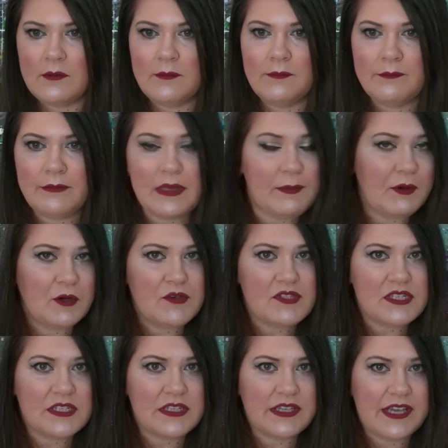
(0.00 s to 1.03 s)
Me
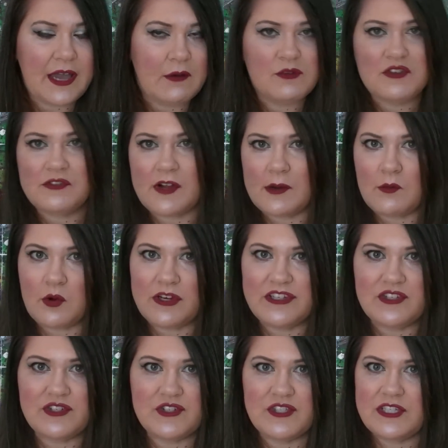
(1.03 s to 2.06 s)
personally, I was far more
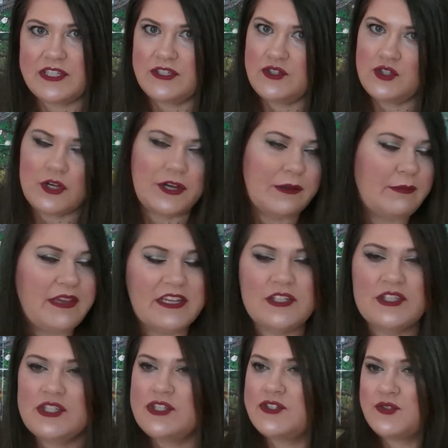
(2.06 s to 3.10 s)
interested in drawing
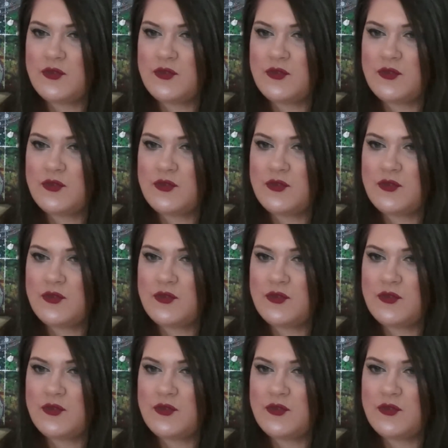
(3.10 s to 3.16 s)
pictures,